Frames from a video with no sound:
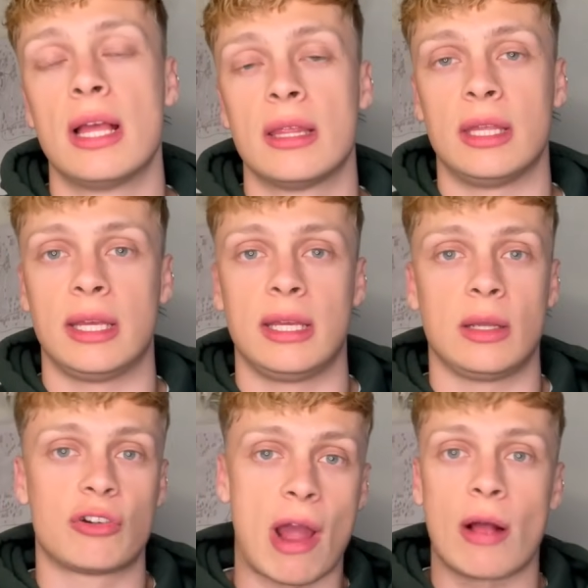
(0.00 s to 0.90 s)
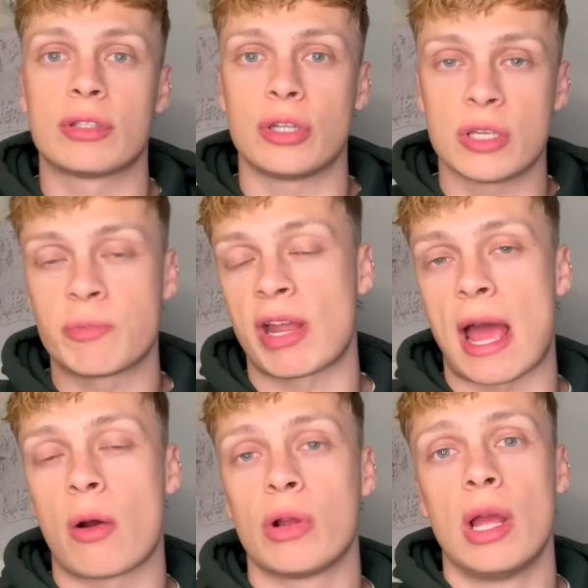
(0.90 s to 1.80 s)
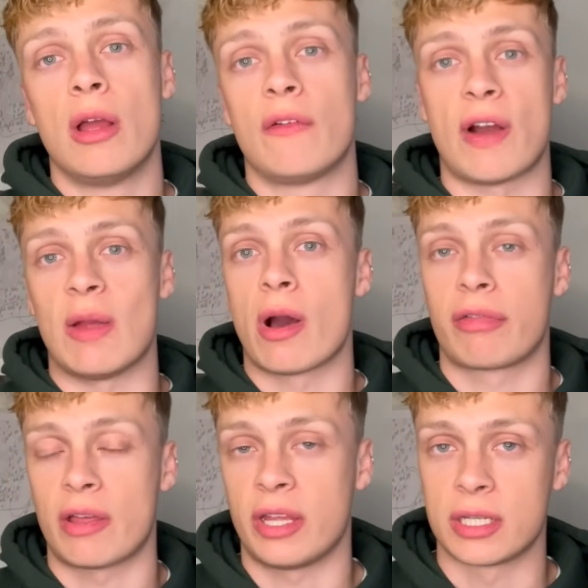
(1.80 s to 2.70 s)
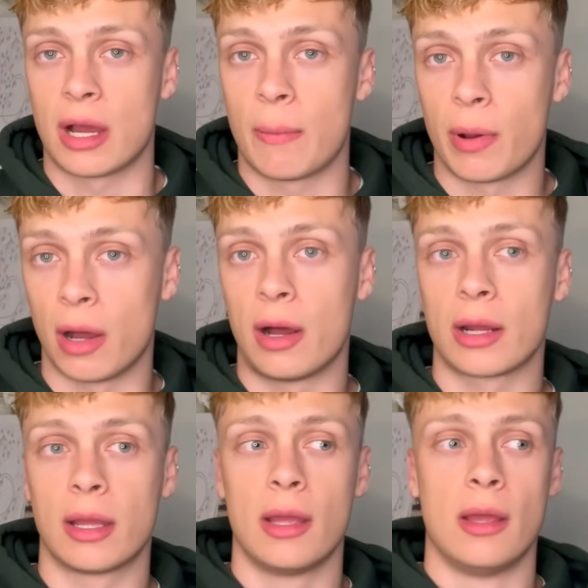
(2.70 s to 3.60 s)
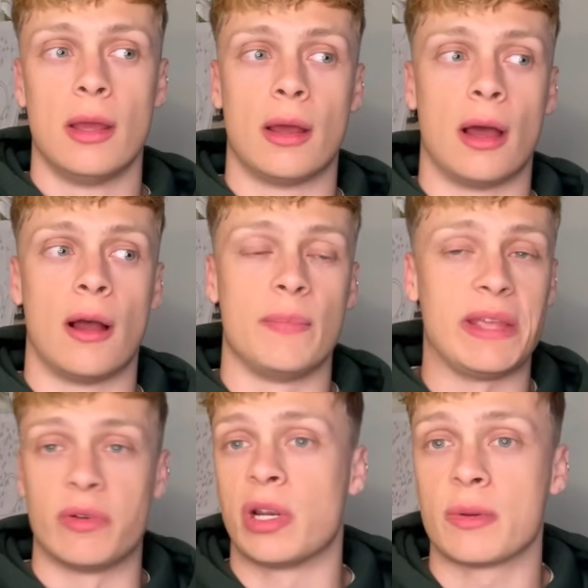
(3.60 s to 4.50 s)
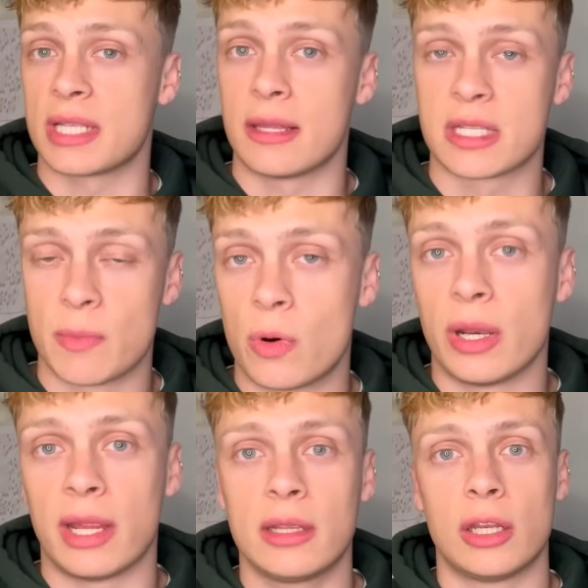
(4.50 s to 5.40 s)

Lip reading: The crowds do spread out fairly well throughout the entire park. Even when I was there this morning,